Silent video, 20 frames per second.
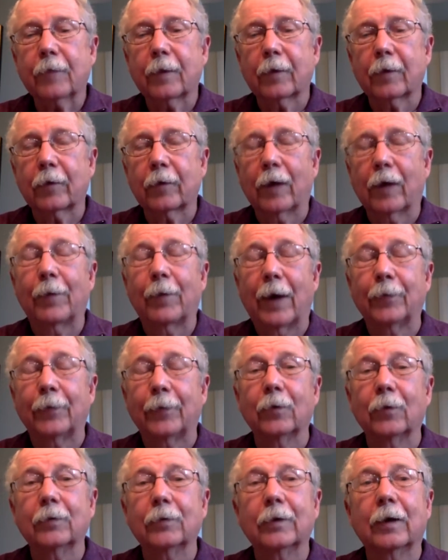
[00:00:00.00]

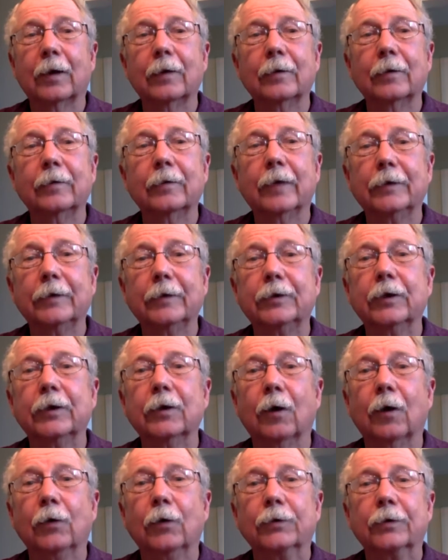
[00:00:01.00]
crabapple, uh, they still
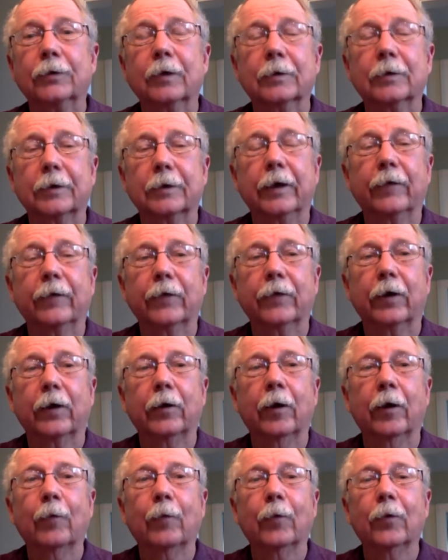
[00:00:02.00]
host a significant
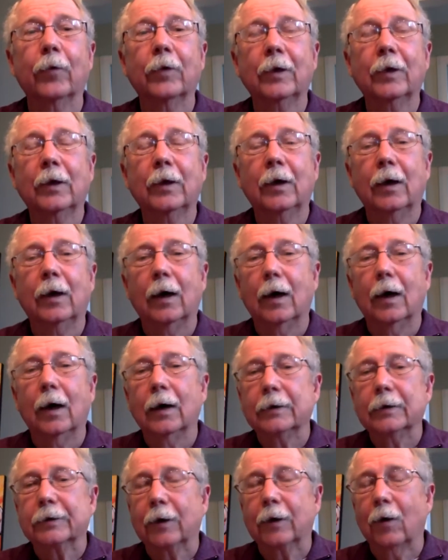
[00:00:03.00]
number. Uh,
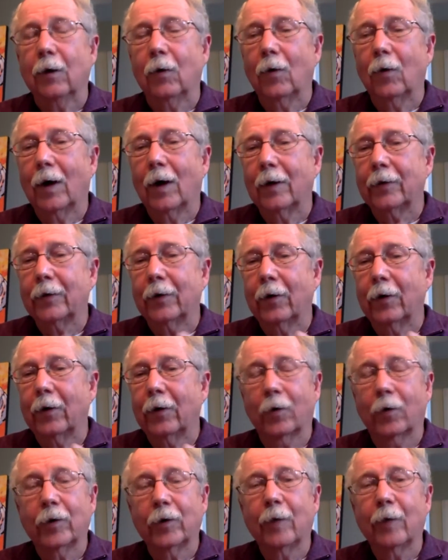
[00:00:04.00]
so uh, there
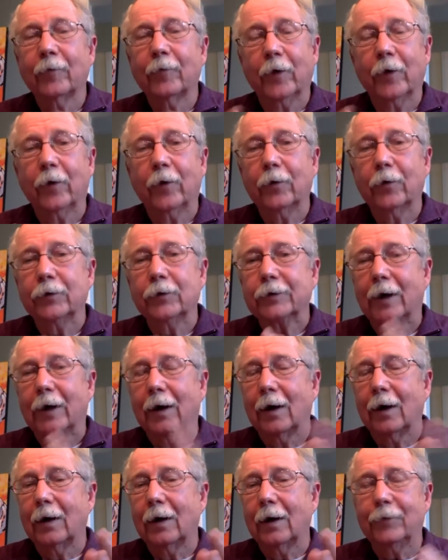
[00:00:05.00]
are a number of others.
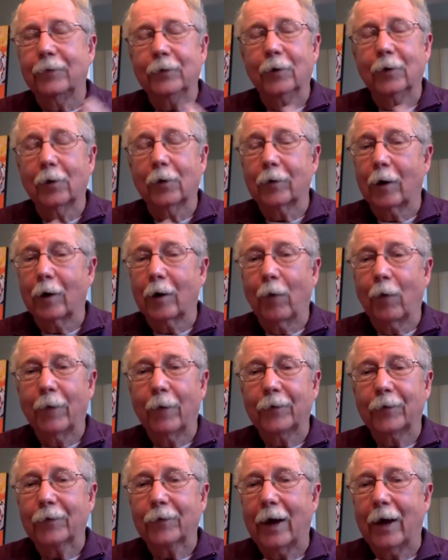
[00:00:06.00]
Uh, if you go to our
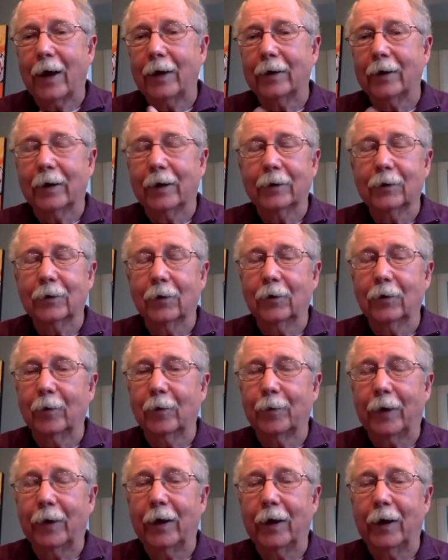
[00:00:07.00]
website and go to the
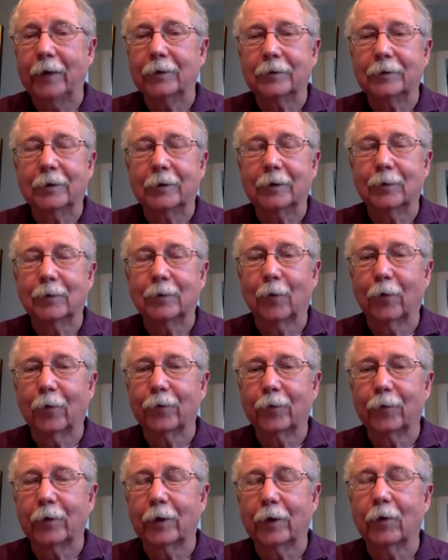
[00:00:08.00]
page, it says
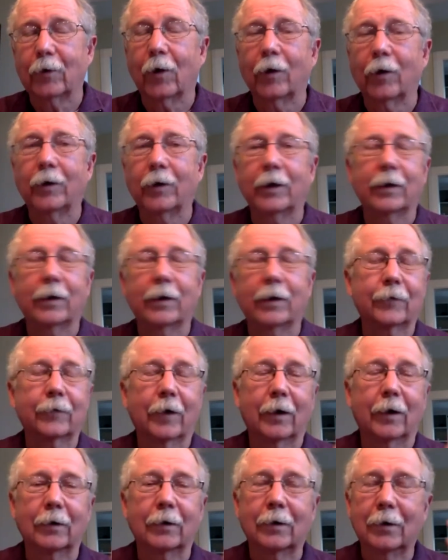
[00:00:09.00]
bird-friendly gardening. I've
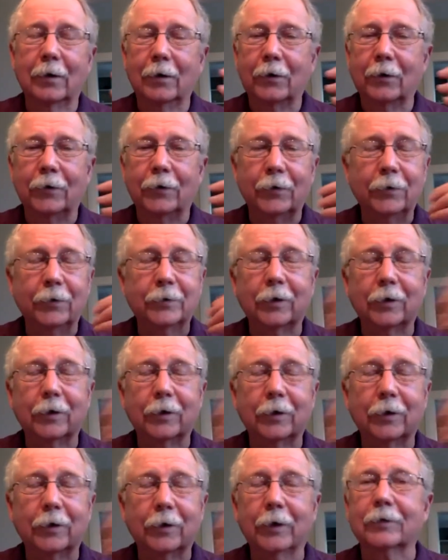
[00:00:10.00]
got huge
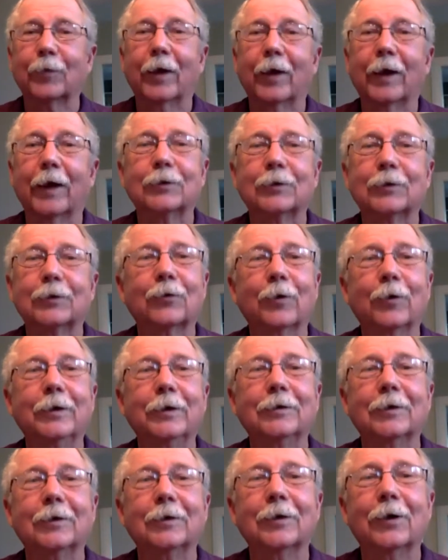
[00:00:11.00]
list of plants and
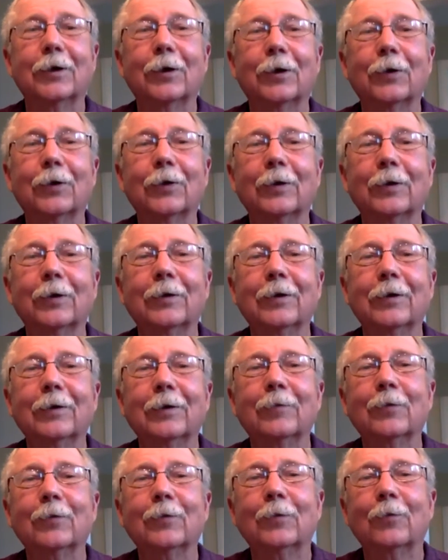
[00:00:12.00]
trees in there that,
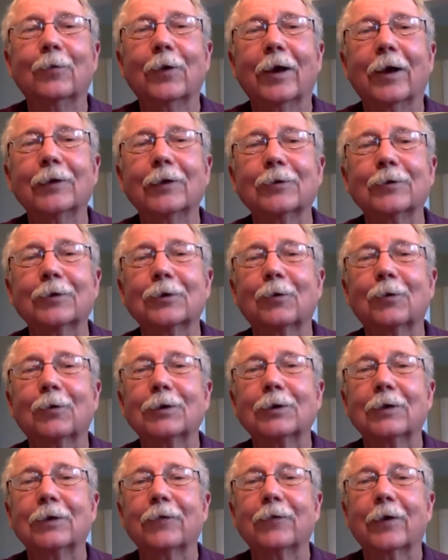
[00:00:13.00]
that would, answer this
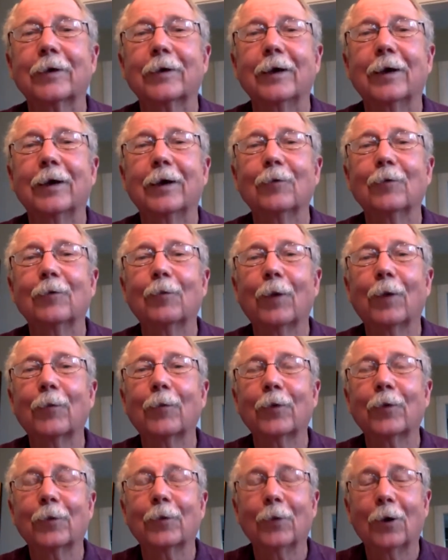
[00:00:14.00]
question if I can't remember
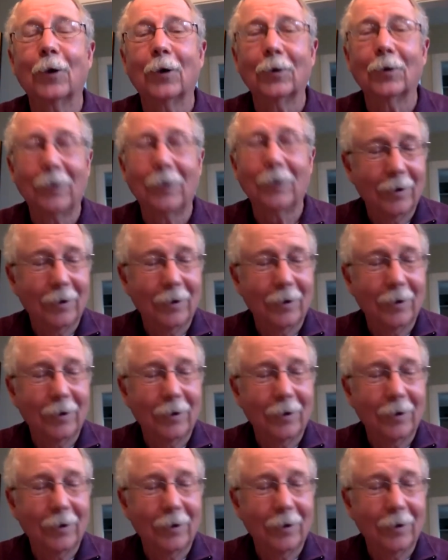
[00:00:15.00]
them all.